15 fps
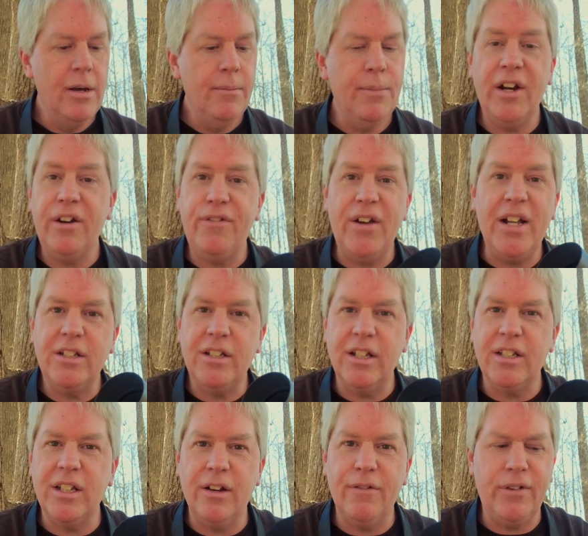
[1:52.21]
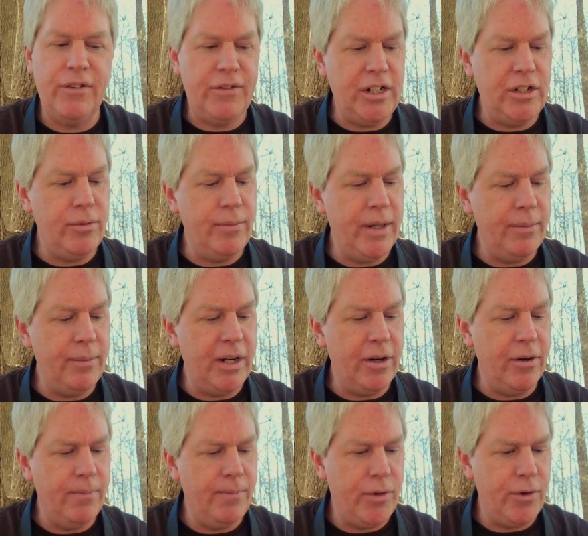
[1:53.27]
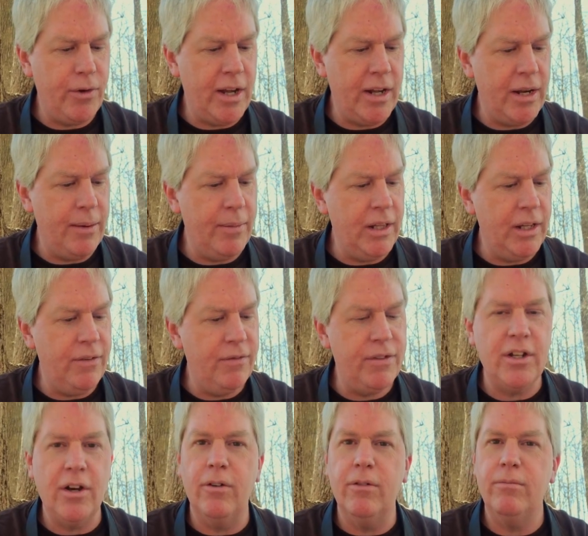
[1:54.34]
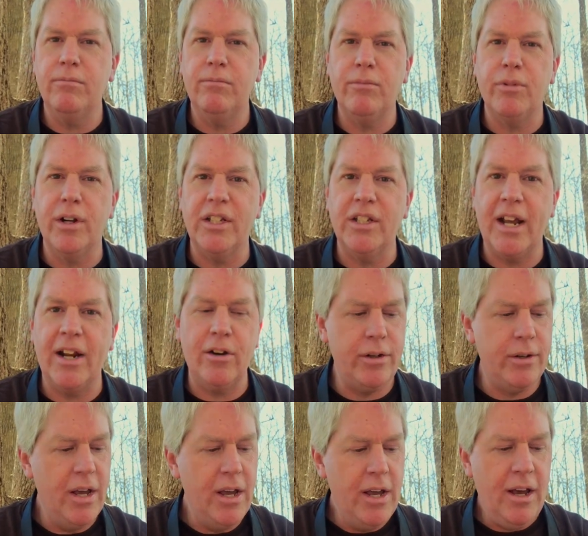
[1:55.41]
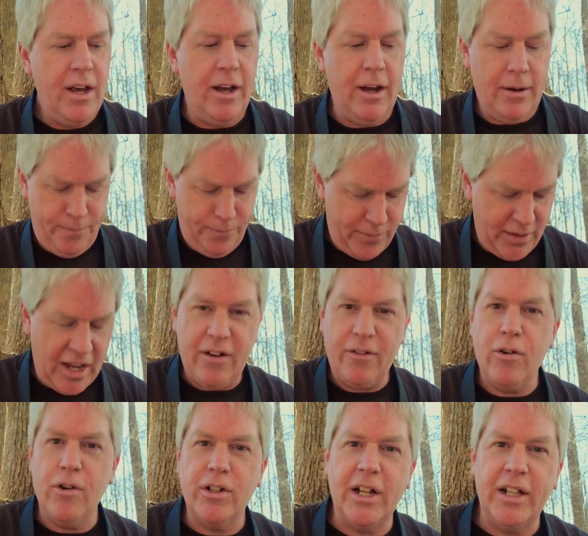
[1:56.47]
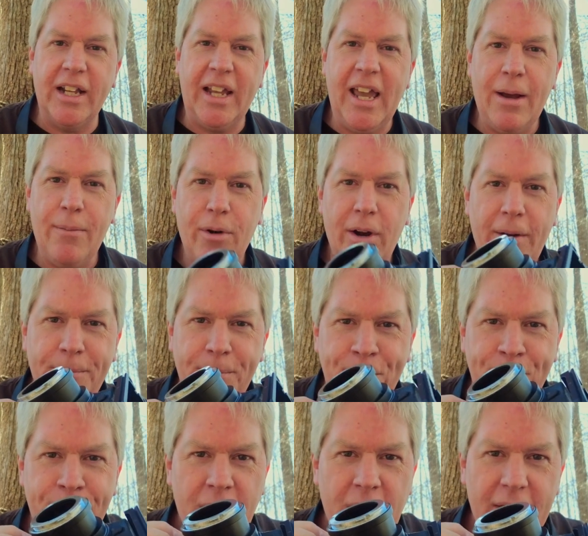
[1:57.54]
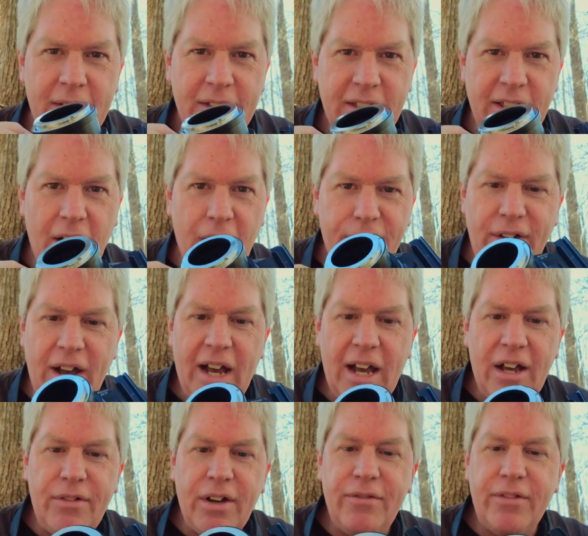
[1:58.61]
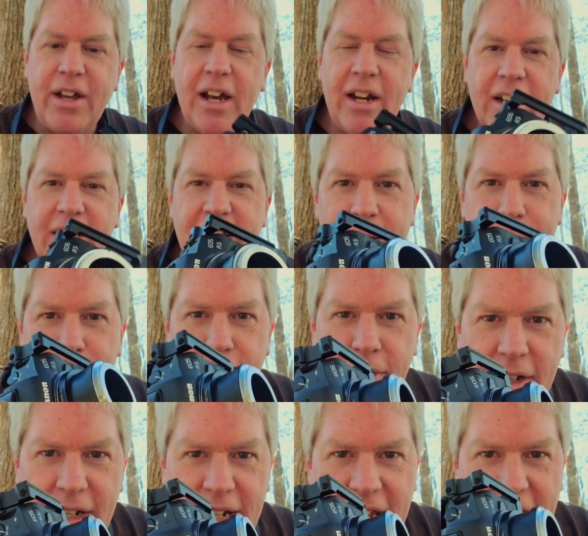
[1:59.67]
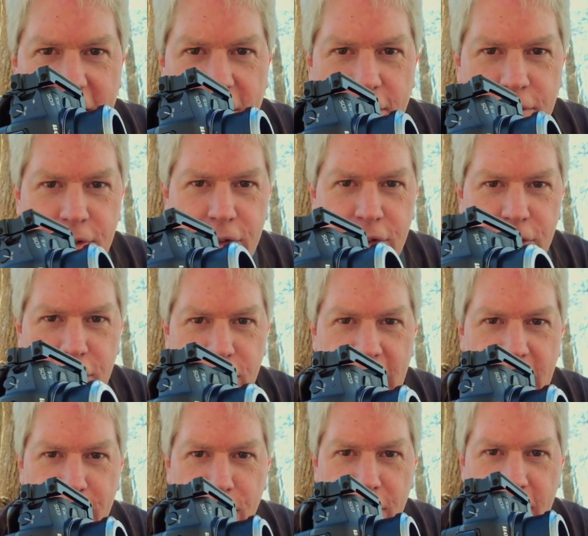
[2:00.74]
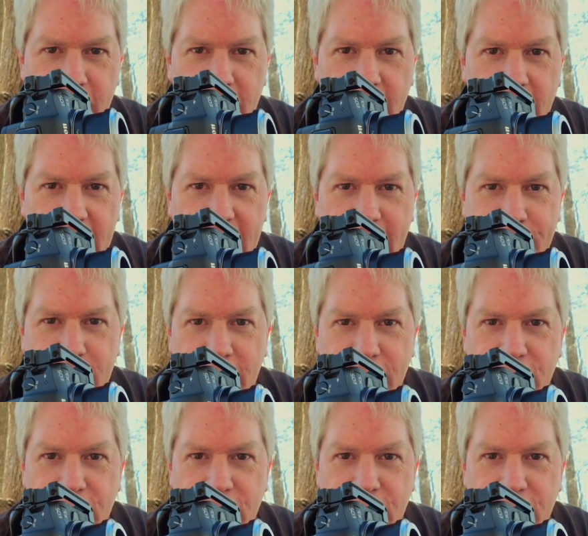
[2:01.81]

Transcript: But it fits. It's a 52mm thread, I believe, so pretty standard. And of course on the camera, this is the R5. I've got a Tamron EOS to Tamron Adaptal